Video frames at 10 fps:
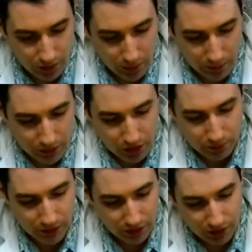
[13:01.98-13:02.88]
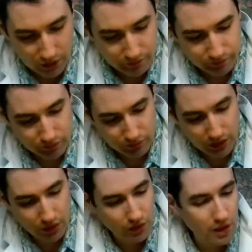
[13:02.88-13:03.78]
peppers spicy?
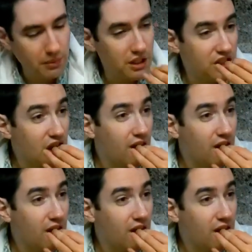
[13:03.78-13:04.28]
Let's try a piece.